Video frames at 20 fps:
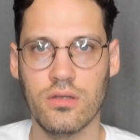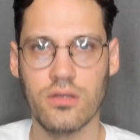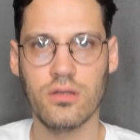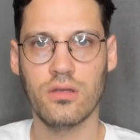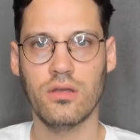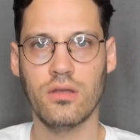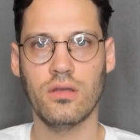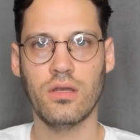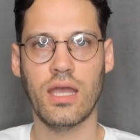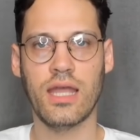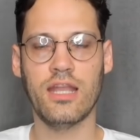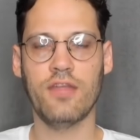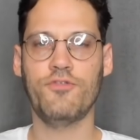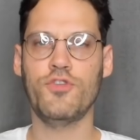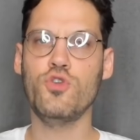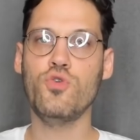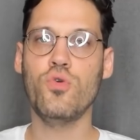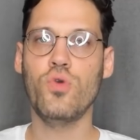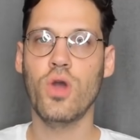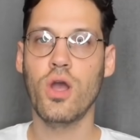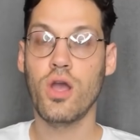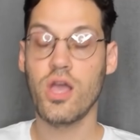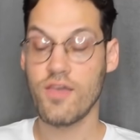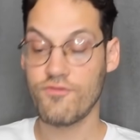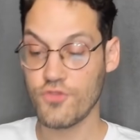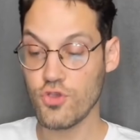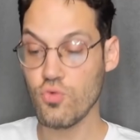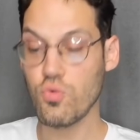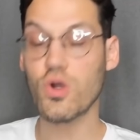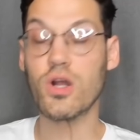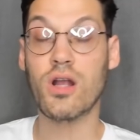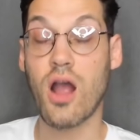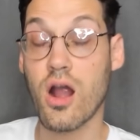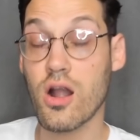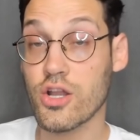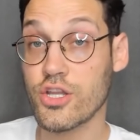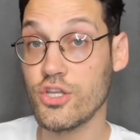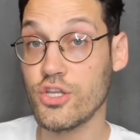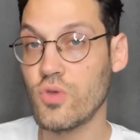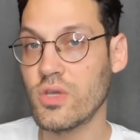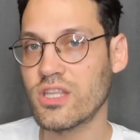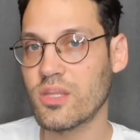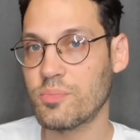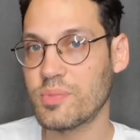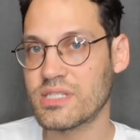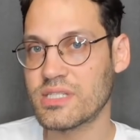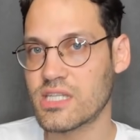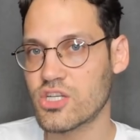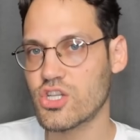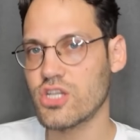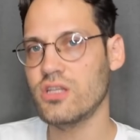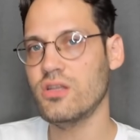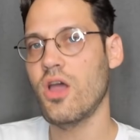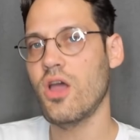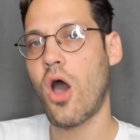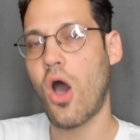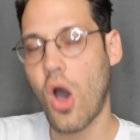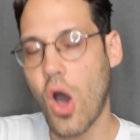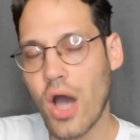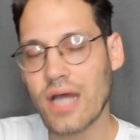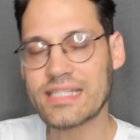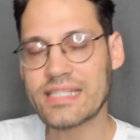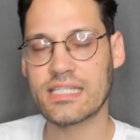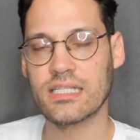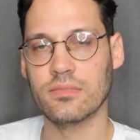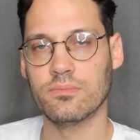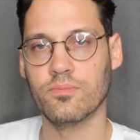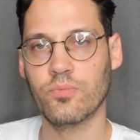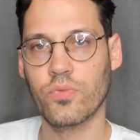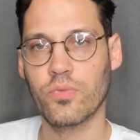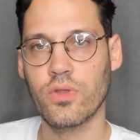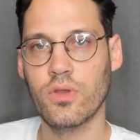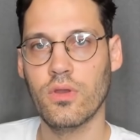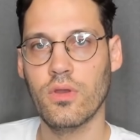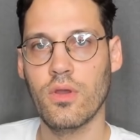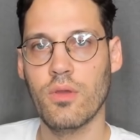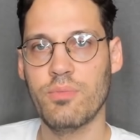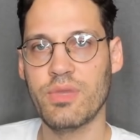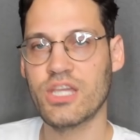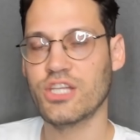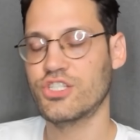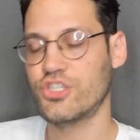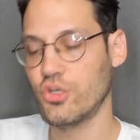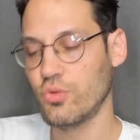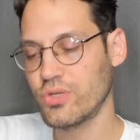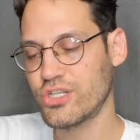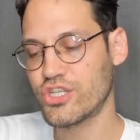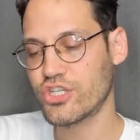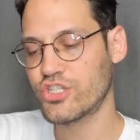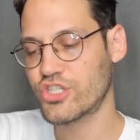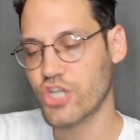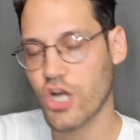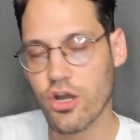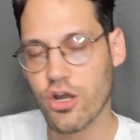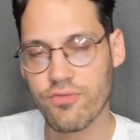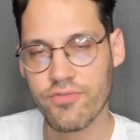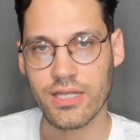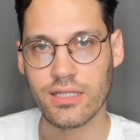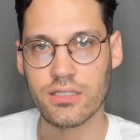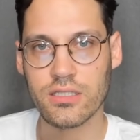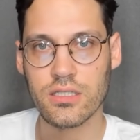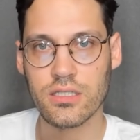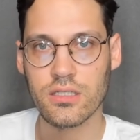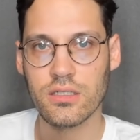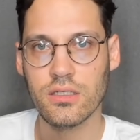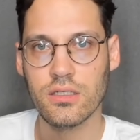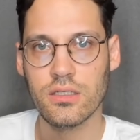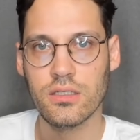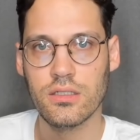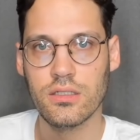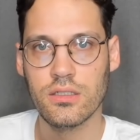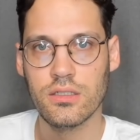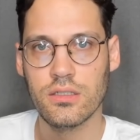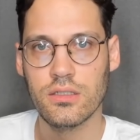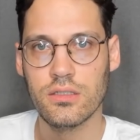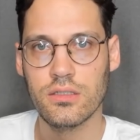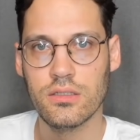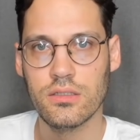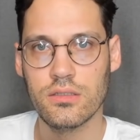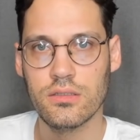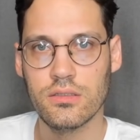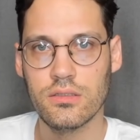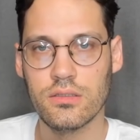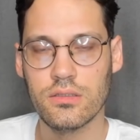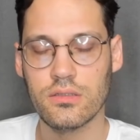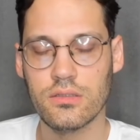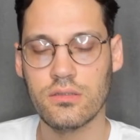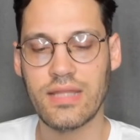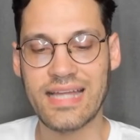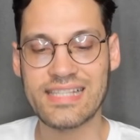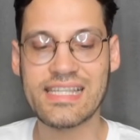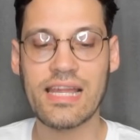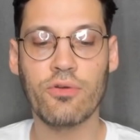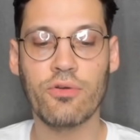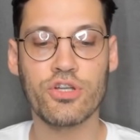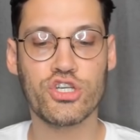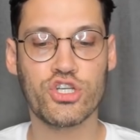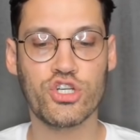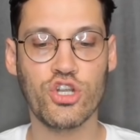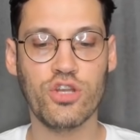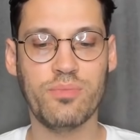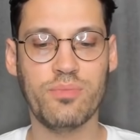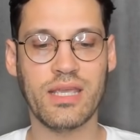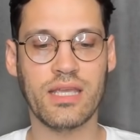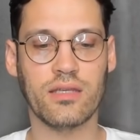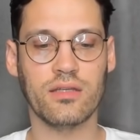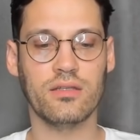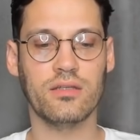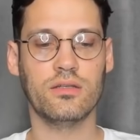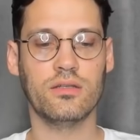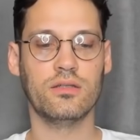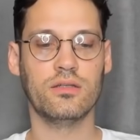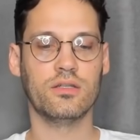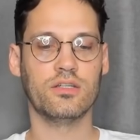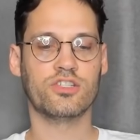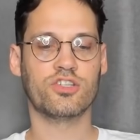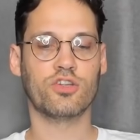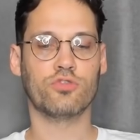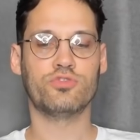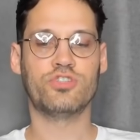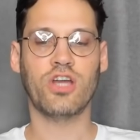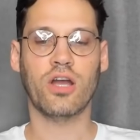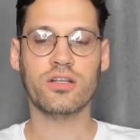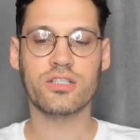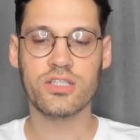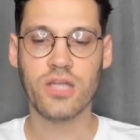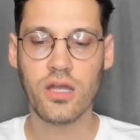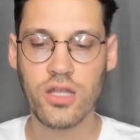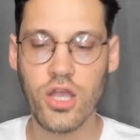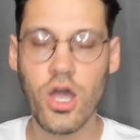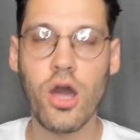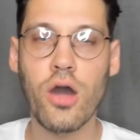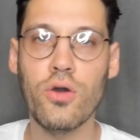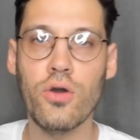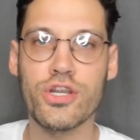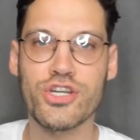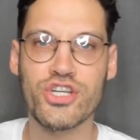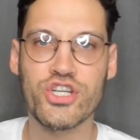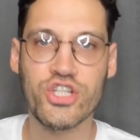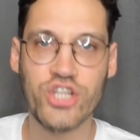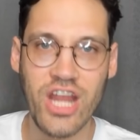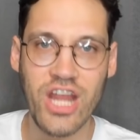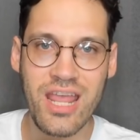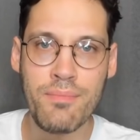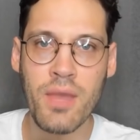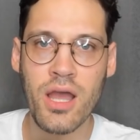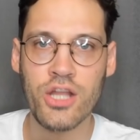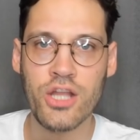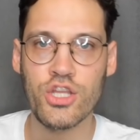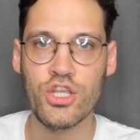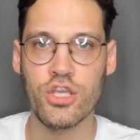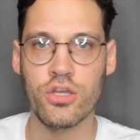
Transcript: And if you if you work hard and you get the position, awesome. Because you would deserve it. That's how it should be. So duck duck go, shame on you.